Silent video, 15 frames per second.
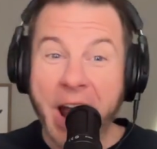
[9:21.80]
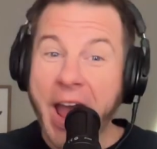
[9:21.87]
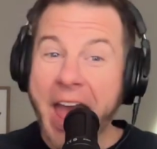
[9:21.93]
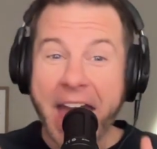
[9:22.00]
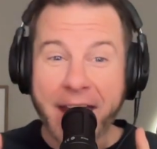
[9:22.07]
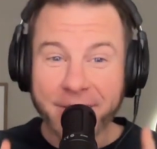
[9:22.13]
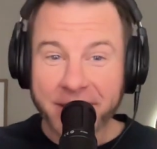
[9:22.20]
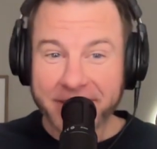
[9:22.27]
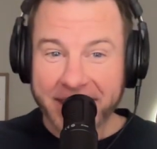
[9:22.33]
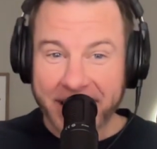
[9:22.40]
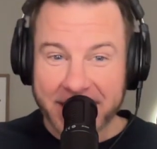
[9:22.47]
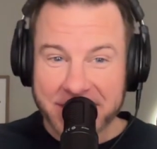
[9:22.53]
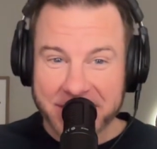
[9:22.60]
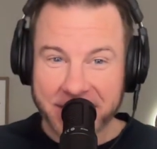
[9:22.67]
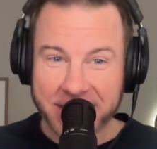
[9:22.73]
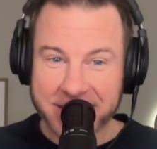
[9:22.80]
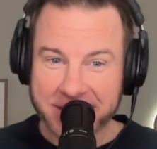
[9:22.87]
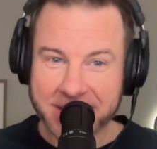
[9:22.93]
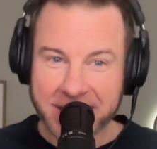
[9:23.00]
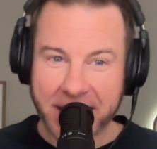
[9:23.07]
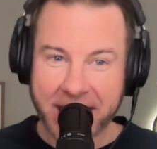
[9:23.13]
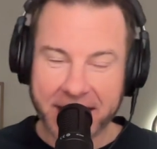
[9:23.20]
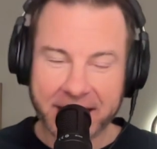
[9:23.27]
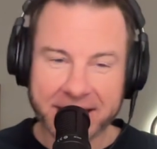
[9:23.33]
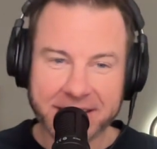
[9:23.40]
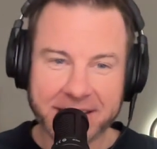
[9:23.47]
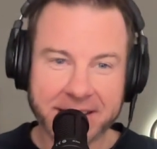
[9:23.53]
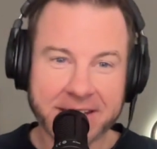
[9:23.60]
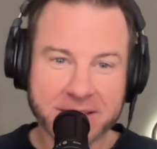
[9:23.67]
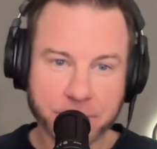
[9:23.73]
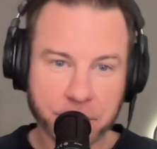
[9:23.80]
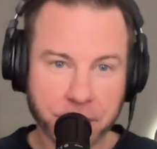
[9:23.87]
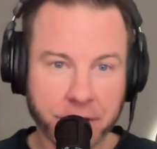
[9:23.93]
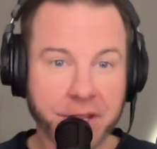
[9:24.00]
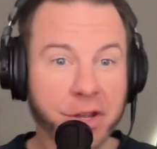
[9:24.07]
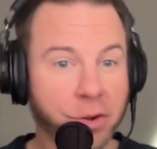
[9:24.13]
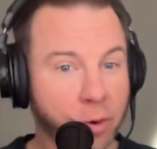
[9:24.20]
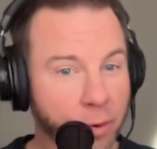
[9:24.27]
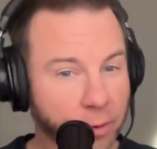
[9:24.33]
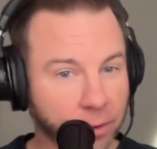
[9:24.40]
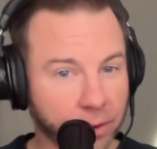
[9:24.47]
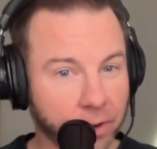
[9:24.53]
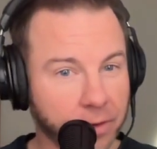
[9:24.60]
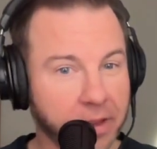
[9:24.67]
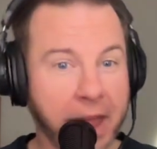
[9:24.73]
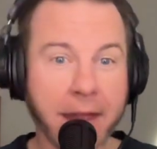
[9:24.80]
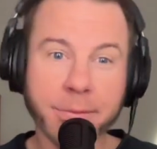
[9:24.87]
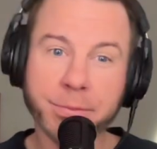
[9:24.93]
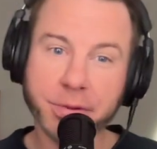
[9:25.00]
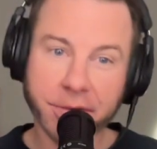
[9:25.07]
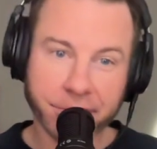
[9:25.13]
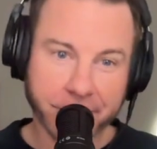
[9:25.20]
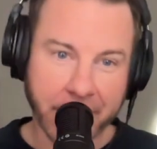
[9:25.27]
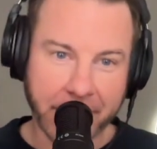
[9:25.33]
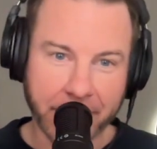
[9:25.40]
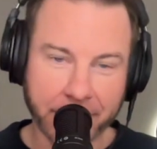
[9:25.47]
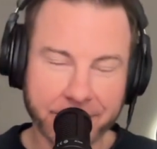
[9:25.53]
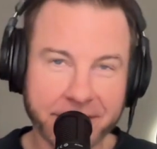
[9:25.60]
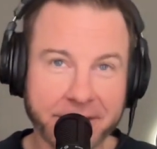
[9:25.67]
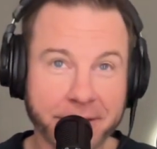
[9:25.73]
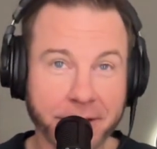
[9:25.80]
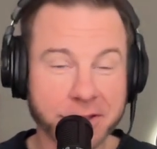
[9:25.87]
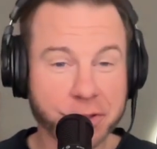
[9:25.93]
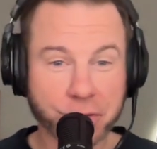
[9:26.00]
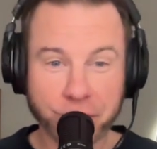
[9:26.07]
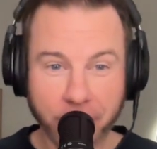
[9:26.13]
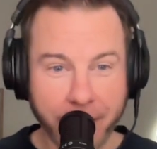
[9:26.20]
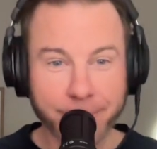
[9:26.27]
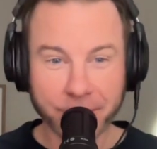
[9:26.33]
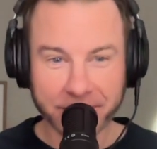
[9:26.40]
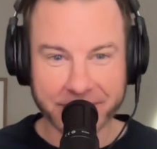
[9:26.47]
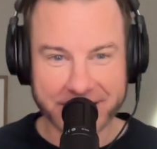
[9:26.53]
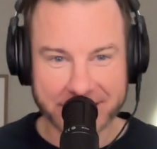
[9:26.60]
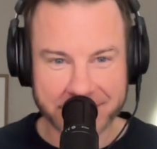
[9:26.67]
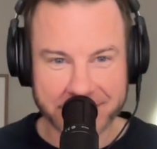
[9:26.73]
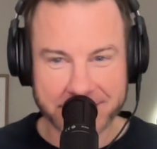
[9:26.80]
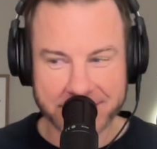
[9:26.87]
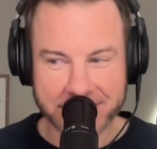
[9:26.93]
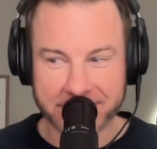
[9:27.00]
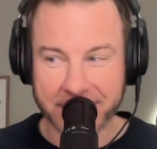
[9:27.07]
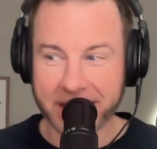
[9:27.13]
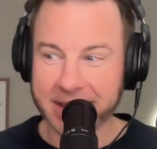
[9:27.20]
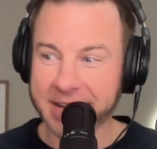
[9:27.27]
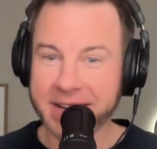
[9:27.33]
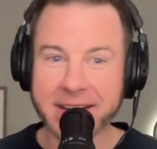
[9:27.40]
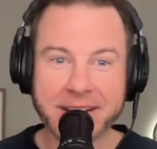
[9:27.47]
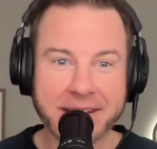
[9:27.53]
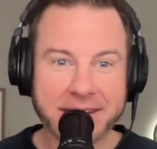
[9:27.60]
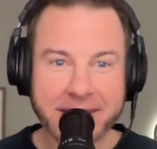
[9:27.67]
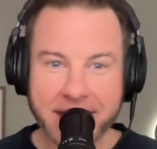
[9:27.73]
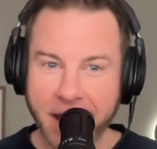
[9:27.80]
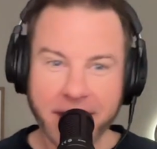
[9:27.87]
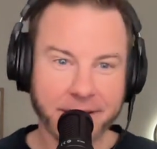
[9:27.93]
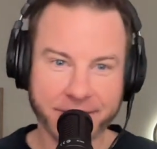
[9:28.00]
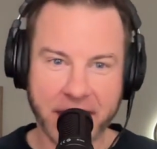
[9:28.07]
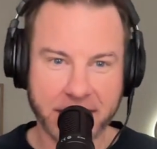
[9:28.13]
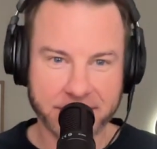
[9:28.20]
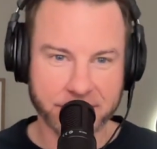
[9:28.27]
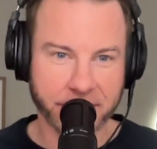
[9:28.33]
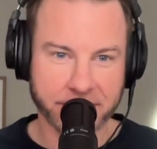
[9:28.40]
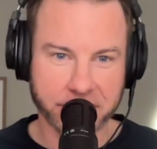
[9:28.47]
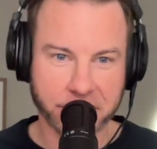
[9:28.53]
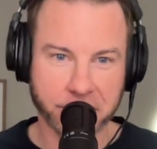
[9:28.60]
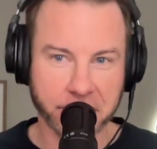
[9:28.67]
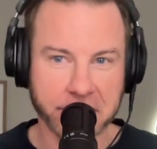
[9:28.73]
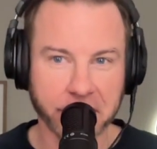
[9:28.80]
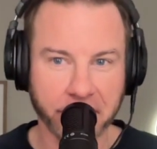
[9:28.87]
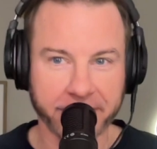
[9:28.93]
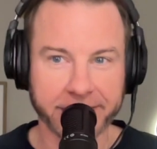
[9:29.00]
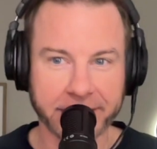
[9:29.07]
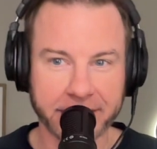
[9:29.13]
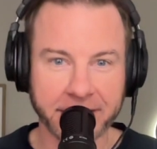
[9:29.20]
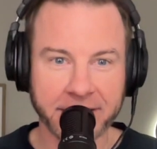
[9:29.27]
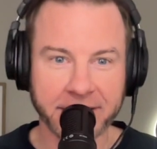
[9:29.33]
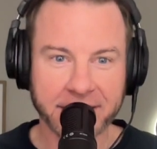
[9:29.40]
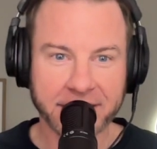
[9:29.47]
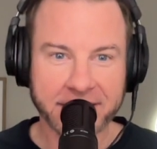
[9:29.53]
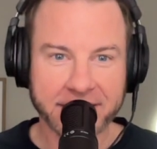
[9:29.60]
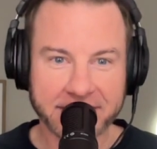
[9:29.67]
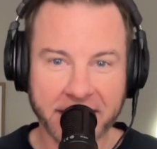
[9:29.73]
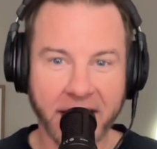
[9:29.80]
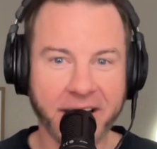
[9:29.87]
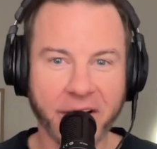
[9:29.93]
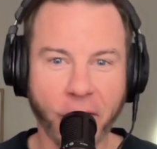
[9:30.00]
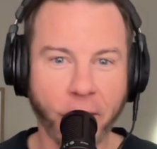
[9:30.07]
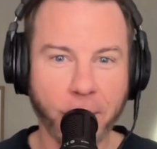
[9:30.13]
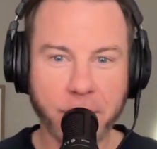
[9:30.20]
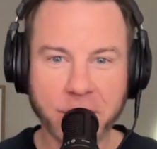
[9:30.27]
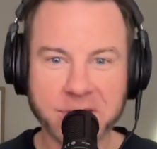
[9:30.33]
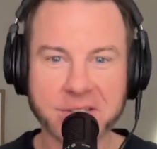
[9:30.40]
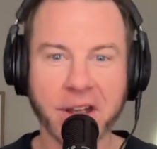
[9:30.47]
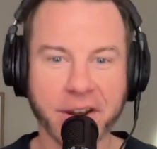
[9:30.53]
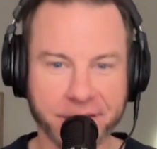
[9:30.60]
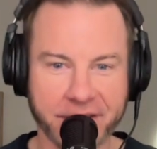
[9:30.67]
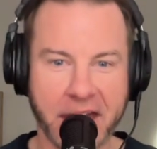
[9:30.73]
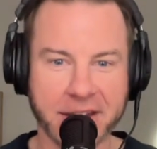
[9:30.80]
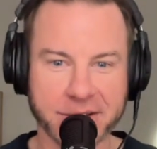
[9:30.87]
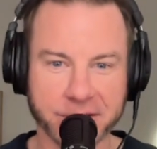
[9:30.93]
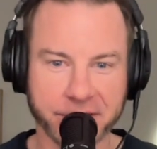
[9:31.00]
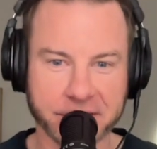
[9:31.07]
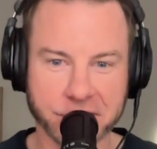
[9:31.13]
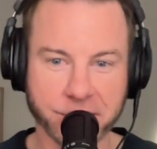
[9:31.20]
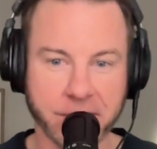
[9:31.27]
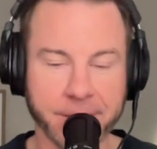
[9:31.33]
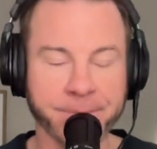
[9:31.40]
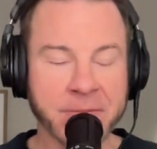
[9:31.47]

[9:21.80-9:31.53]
everything I just said is pretty cool and profound. The trouble is that none of that is on the screen, hardly. Almost none of that is on the screen.